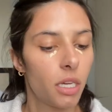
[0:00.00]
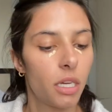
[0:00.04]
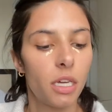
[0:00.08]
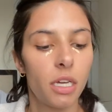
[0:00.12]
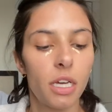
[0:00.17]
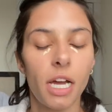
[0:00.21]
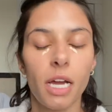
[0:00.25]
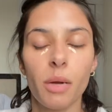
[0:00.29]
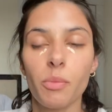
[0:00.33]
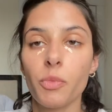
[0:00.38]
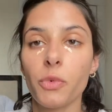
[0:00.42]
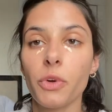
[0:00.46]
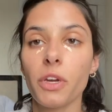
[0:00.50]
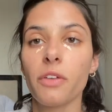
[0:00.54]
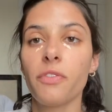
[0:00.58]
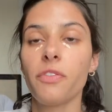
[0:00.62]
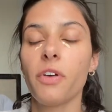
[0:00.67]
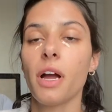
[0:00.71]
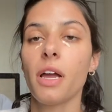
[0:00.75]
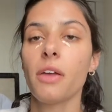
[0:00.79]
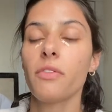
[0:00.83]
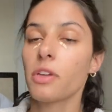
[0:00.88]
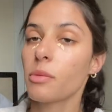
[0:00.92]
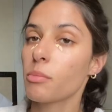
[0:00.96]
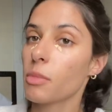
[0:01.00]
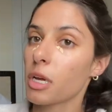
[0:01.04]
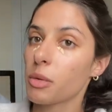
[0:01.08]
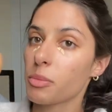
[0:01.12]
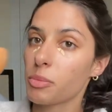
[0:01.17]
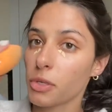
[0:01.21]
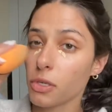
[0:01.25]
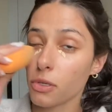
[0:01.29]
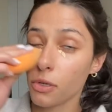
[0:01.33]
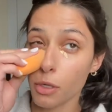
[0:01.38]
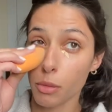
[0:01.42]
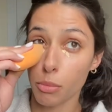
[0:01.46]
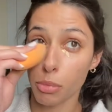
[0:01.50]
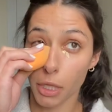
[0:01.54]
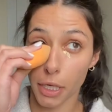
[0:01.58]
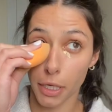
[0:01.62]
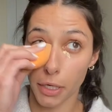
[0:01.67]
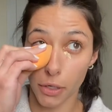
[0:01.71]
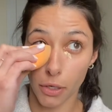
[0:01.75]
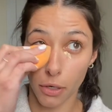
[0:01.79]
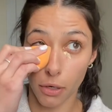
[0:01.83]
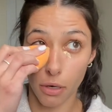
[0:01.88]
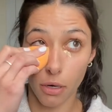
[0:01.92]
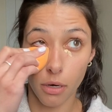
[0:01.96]
I'm reviving my beauty
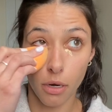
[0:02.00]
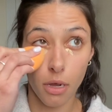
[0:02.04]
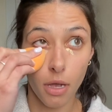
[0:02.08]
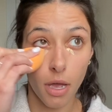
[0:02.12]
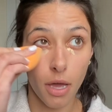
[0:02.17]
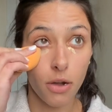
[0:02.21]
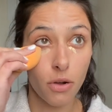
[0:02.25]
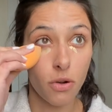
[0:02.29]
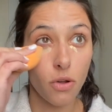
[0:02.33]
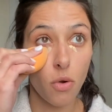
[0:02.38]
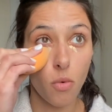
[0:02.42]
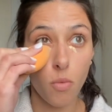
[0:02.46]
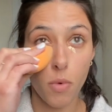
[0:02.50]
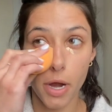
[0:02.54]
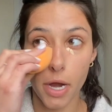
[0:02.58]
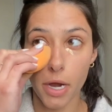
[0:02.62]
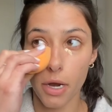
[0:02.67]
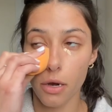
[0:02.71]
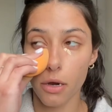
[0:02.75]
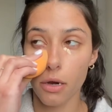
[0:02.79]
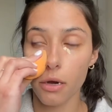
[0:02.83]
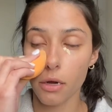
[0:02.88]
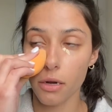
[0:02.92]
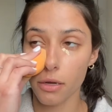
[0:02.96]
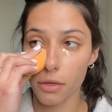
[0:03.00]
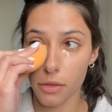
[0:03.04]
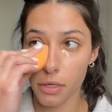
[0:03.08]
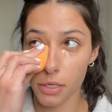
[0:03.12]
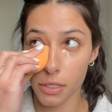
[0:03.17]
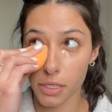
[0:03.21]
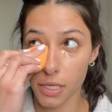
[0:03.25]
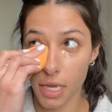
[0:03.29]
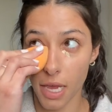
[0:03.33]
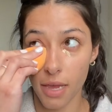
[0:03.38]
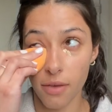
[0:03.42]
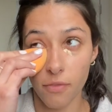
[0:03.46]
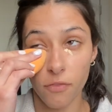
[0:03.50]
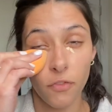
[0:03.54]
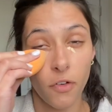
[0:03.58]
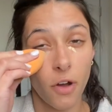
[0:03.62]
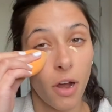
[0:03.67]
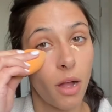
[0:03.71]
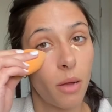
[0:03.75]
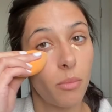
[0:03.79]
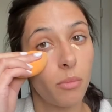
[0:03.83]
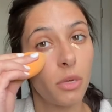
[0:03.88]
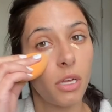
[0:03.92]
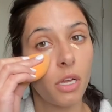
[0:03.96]
blender. I don't know where this came
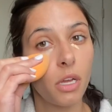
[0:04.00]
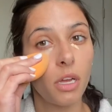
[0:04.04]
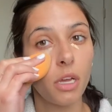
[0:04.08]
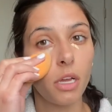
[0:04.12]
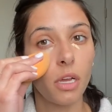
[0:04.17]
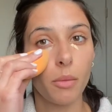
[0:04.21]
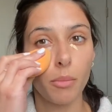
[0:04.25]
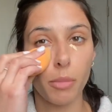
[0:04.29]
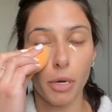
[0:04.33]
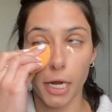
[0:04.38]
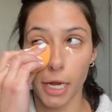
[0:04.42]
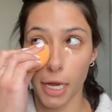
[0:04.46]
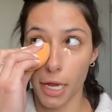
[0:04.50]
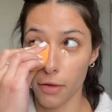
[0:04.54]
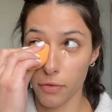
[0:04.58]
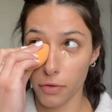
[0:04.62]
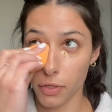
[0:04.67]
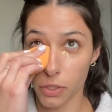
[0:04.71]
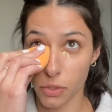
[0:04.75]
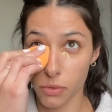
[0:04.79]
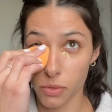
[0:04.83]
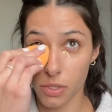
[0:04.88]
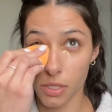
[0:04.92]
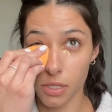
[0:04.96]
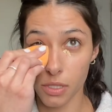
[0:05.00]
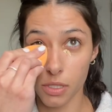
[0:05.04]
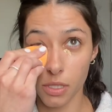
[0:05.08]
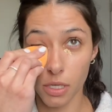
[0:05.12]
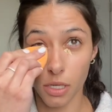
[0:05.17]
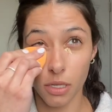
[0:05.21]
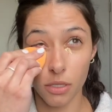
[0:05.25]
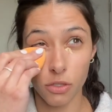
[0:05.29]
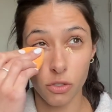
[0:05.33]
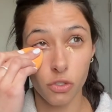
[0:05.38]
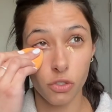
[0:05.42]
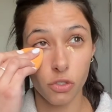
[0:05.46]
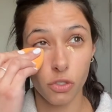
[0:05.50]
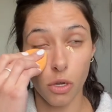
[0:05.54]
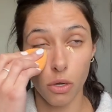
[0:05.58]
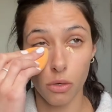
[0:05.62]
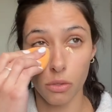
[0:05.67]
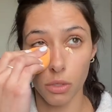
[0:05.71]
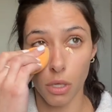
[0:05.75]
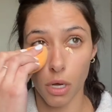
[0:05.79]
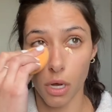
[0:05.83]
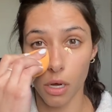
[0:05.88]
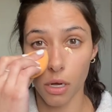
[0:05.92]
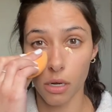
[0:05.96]
from, but I haven't used this thing in so
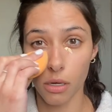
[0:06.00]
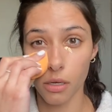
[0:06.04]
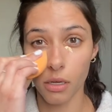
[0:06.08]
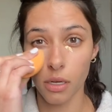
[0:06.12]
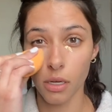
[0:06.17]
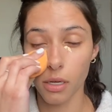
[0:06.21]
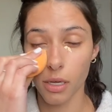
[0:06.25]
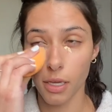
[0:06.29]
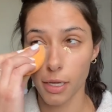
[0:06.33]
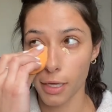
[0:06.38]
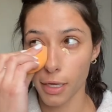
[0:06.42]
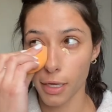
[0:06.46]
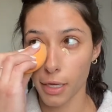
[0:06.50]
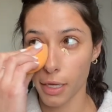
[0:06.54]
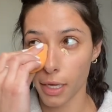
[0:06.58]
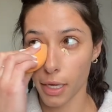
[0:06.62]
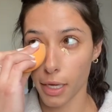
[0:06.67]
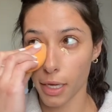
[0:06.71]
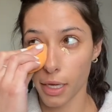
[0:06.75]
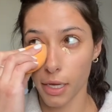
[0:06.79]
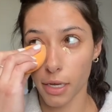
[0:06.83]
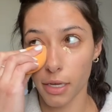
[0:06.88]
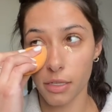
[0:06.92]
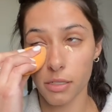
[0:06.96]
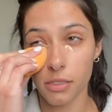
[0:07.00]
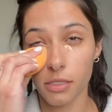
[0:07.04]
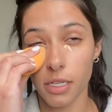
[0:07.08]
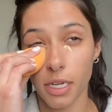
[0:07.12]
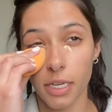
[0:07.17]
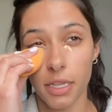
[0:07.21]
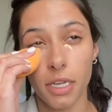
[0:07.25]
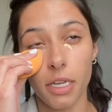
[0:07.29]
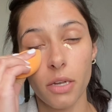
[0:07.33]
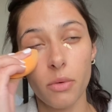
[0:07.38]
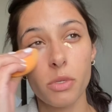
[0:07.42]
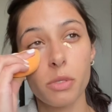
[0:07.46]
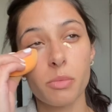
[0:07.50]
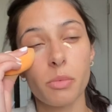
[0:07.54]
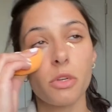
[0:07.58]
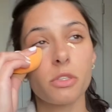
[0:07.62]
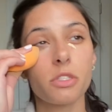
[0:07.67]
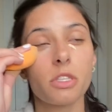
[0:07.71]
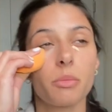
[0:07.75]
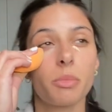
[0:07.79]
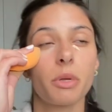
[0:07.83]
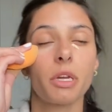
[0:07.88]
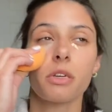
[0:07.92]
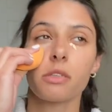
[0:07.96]
long, And I think it was
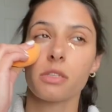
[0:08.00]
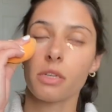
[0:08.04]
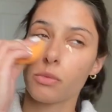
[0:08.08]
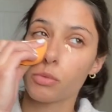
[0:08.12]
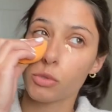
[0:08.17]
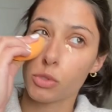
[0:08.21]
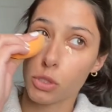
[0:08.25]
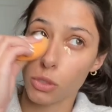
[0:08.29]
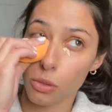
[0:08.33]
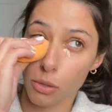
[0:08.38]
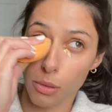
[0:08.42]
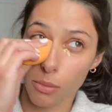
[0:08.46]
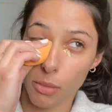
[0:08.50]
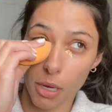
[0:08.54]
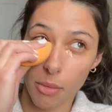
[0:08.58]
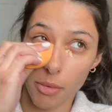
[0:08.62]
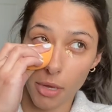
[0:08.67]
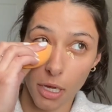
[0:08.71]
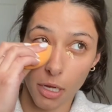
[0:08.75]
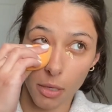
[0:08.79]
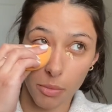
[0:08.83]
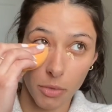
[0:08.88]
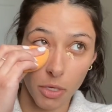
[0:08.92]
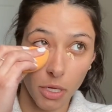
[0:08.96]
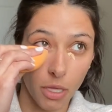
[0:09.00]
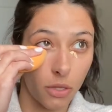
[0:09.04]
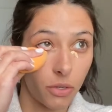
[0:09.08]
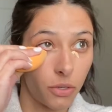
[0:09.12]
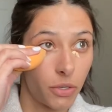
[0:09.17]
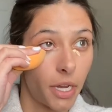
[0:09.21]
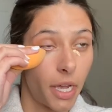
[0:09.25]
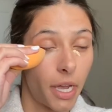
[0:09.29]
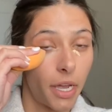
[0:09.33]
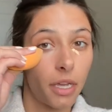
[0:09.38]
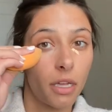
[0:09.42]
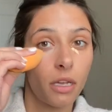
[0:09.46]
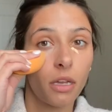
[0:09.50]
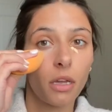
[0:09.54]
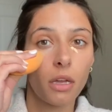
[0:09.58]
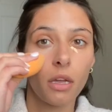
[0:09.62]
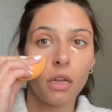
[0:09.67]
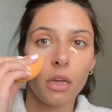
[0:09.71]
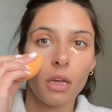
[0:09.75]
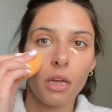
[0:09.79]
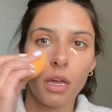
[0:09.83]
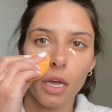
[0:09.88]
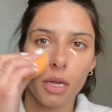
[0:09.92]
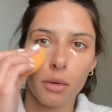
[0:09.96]
mostly because I was doing my makeup the other day
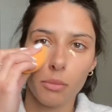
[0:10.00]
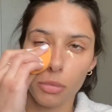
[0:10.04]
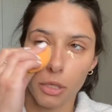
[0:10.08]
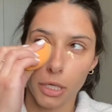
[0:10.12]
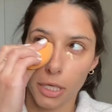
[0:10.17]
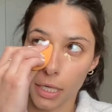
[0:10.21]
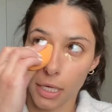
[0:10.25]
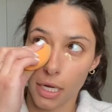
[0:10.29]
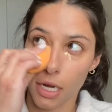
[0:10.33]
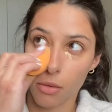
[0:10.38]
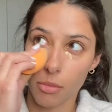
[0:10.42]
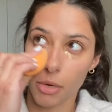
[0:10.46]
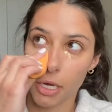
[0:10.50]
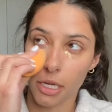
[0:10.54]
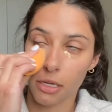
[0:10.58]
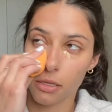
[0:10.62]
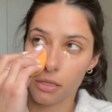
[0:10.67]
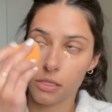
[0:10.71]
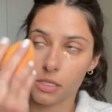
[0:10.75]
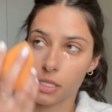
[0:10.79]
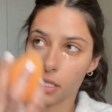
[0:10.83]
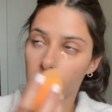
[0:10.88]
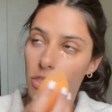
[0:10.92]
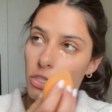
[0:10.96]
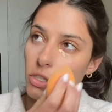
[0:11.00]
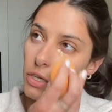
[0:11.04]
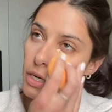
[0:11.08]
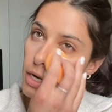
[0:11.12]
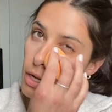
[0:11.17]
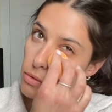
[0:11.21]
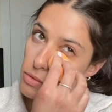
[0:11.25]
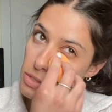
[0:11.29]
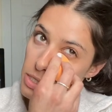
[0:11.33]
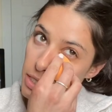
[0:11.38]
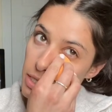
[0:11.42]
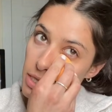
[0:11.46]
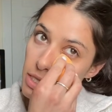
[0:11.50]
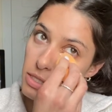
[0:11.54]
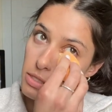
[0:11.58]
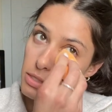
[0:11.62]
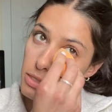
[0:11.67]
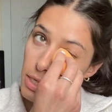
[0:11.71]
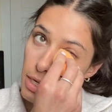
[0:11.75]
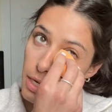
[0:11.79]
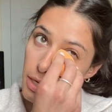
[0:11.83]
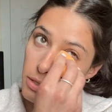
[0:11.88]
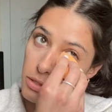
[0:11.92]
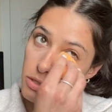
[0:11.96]
and blending out my concealer, and I was like, this
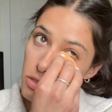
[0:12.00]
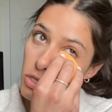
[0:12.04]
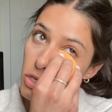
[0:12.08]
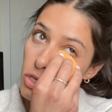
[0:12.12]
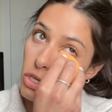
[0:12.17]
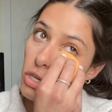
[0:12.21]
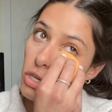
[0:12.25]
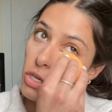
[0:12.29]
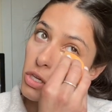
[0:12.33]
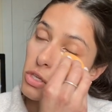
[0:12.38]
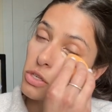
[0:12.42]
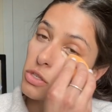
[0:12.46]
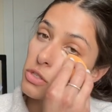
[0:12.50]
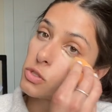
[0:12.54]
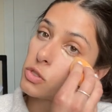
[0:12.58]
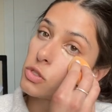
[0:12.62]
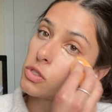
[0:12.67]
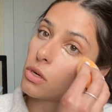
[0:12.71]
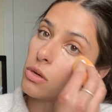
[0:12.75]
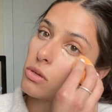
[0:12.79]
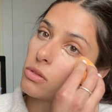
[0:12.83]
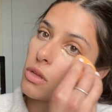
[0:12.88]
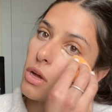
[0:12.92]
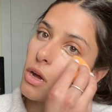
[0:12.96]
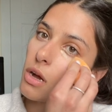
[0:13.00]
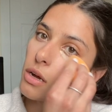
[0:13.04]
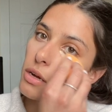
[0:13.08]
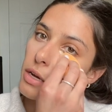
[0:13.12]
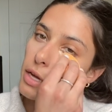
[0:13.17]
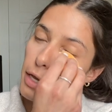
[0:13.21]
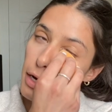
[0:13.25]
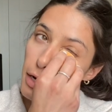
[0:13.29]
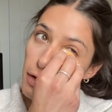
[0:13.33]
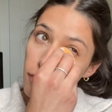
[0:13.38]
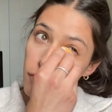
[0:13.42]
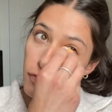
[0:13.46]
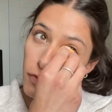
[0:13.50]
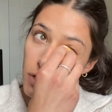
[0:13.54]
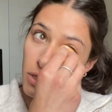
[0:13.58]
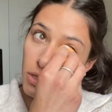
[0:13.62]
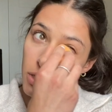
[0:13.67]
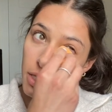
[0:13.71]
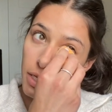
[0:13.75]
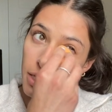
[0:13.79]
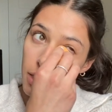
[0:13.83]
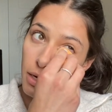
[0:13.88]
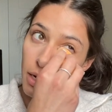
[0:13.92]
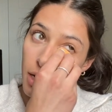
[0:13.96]
takes so long and I feel
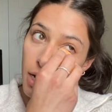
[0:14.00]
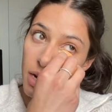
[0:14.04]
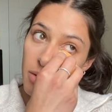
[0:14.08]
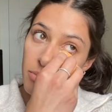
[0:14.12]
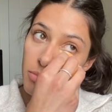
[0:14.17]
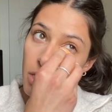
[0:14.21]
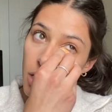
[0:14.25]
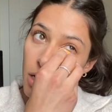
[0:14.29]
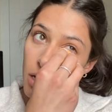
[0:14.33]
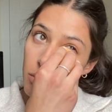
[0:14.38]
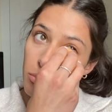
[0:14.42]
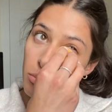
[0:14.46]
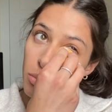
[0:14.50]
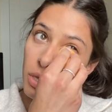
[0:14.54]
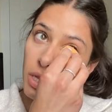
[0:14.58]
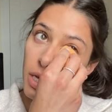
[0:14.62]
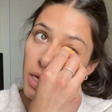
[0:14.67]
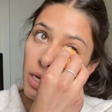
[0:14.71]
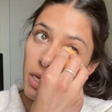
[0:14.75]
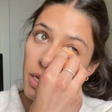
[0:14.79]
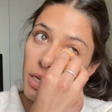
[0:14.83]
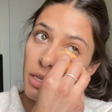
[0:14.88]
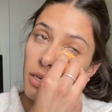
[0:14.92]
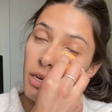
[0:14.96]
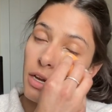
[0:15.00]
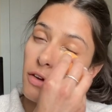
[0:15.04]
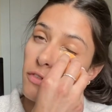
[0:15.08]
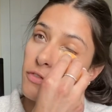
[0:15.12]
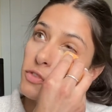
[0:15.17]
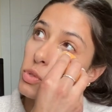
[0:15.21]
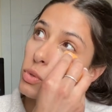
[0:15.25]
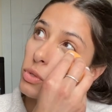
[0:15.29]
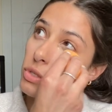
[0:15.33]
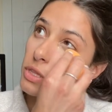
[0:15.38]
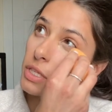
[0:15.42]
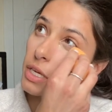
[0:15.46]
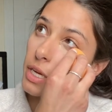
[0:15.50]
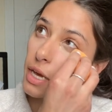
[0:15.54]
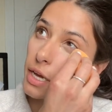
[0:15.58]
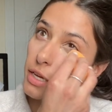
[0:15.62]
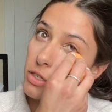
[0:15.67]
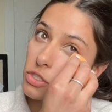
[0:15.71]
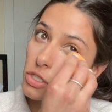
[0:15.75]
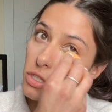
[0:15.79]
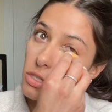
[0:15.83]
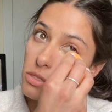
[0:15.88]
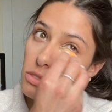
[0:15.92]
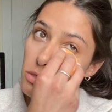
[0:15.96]
like I'm not blending enough toward the
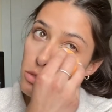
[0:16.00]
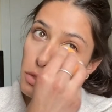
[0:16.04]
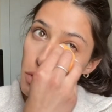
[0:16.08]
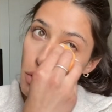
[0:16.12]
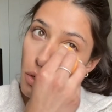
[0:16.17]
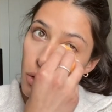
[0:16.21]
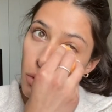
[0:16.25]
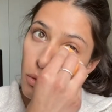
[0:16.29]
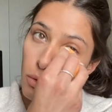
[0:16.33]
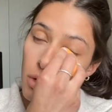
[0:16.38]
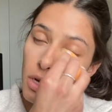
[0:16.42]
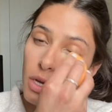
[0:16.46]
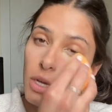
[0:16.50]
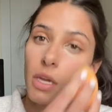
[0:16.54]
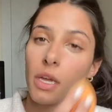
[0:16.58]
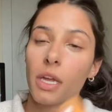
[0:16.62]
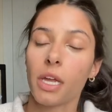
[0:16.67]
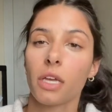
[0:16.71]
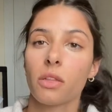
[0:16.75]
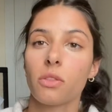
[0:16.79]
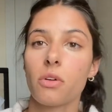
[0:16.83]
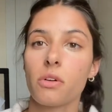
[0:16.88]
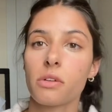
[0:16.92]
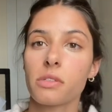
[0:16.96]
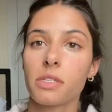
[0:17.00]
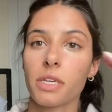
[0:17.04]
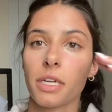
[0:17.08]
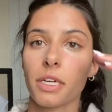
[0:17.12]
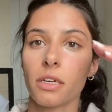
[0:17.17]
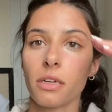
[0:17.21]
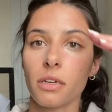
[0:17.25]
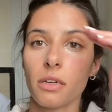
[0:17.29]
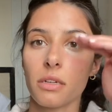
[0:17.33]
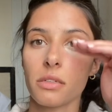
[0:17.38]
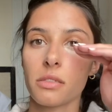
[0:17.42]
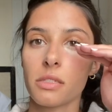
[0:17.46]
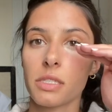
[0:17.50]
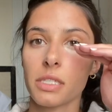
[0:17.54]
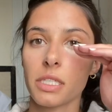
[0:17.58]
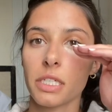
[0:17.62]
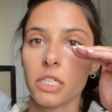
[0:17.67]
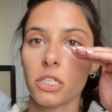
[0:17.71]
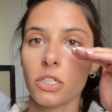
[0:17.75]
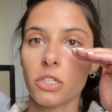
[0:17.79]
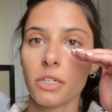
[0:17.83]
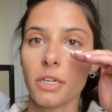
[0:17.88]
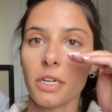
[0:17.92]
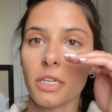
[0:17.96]
edges, so it looks like
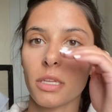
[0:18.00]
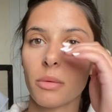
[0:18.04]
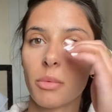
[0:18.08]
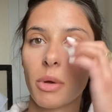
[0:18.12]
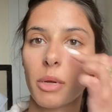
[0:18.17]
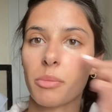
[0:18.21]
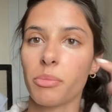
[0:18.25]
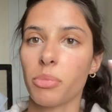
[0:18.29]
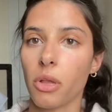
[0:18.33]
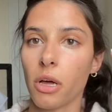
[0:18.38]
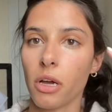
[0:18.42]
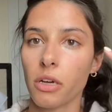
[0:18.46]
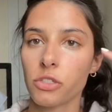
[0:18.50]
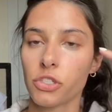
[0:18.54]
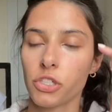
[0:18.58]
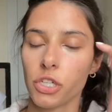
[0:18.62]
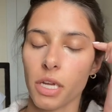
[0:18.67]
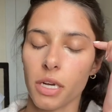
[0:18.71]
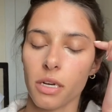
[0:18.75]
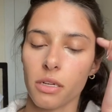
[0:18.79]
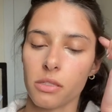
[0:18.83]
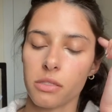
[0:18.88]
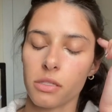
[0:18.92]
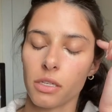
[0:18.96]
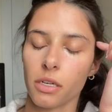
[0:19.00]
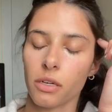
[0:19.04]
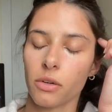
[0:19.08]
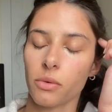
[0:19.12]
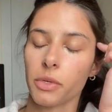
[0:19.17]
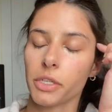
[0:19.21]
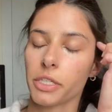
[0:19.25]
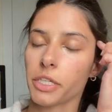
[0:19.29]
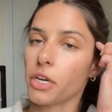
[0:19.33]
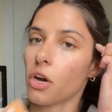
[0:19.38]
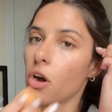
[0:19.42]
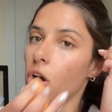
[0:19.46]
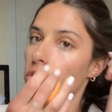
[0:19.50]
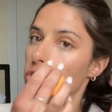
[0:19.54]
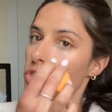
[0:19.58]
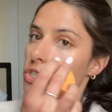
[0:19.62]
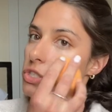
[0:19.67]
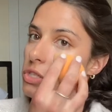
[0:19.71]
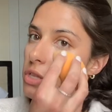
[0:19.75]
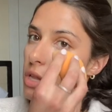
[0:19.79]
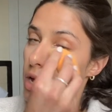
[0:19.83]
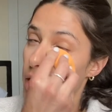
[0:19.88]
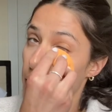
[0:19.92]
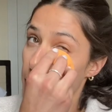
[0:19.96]
concealer and then my blush and it's like a really harsh
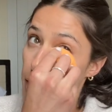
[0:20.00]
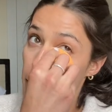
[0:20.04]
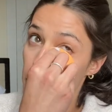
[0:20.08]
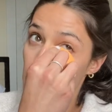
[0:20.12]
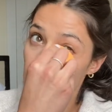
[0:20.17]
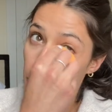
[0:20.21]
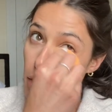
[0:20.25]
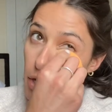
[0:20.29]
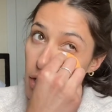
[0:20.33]
line.